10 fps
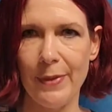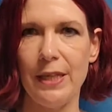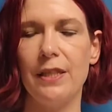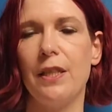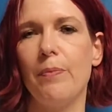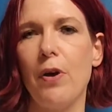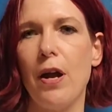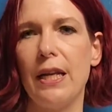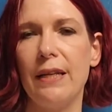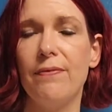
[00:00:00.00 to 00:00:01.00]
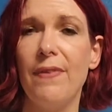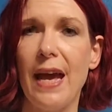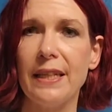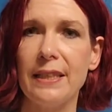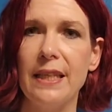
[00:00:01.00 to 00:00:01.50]
into the party. In
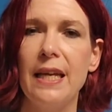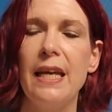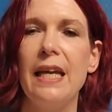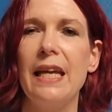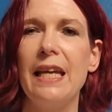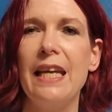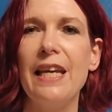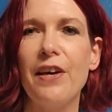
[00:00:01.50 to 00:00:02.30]
fact, he